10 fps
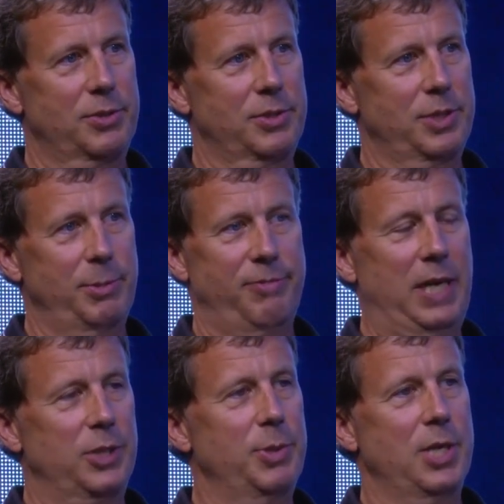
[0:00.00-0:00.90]
some of the
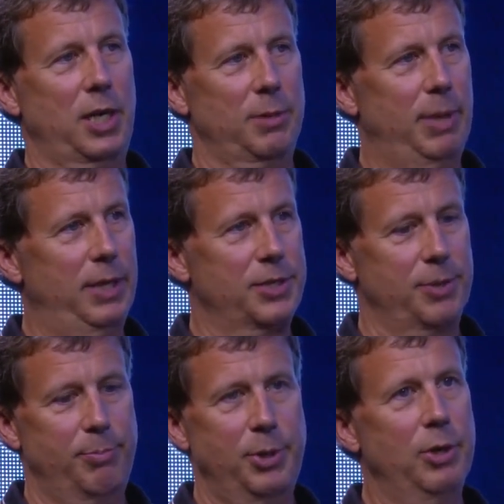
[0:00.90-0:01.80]
factors we talked about, it's
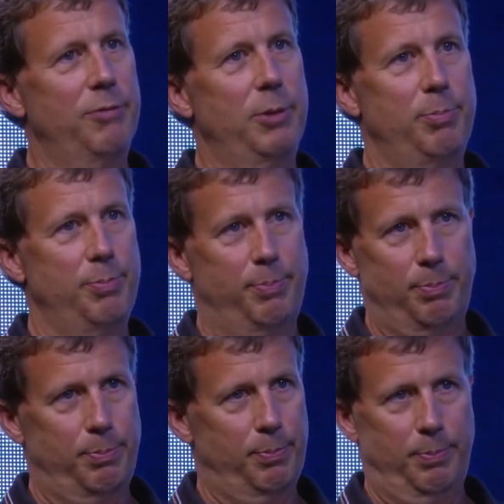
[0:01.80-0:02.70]
a beautiful,
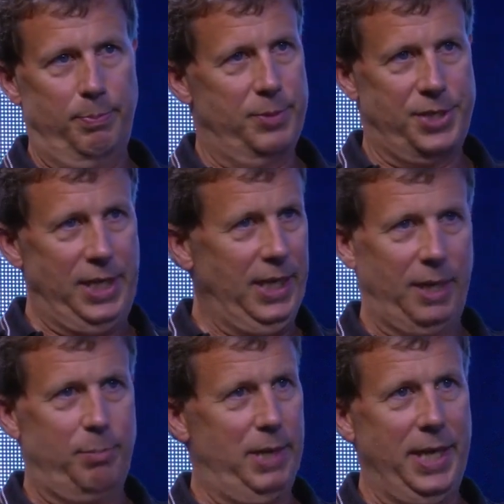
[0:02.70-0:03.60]

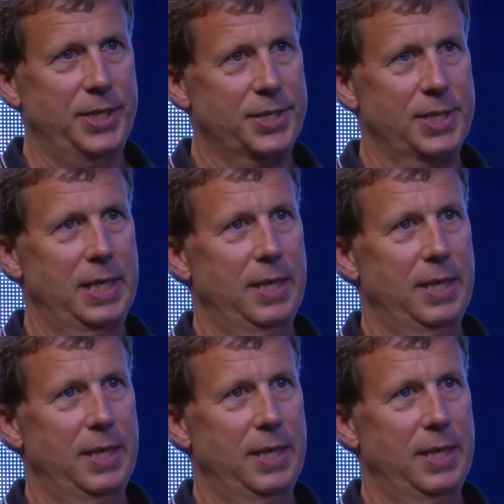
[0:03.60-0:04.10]
scenic place.